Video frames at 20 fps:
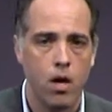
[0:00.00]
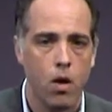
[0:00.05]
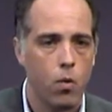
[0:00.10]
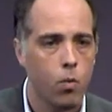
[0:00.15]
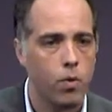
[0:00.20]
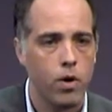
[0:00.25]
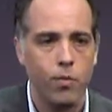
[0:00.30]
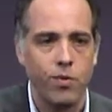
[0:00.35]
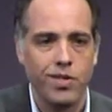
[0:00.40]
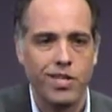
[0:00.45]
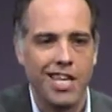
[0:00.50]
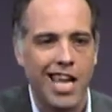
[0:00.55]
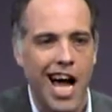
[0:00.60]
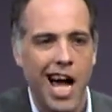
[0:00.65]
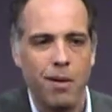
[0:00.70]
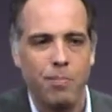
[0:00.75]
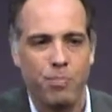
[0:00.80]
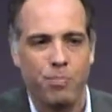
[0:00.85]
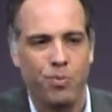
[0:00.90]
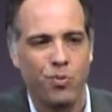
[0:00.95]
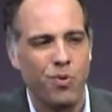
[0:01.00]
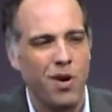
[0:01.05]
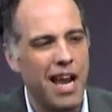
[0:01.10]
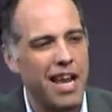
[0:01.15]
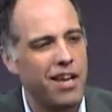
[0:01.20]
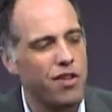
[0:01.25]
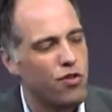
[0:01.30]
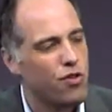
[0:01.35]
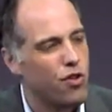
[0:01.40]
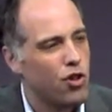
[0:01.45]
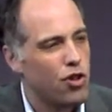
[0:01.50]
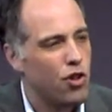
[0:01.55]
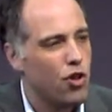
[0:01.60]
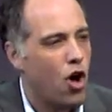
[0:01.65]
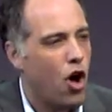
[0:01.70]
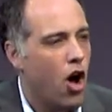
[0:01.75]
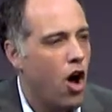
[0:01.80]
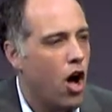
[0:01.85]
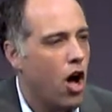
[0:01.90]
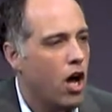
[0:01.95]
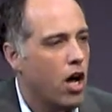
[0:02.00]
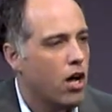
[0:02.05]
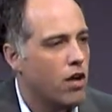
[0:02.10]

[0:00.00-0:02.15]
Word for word: we will not break the law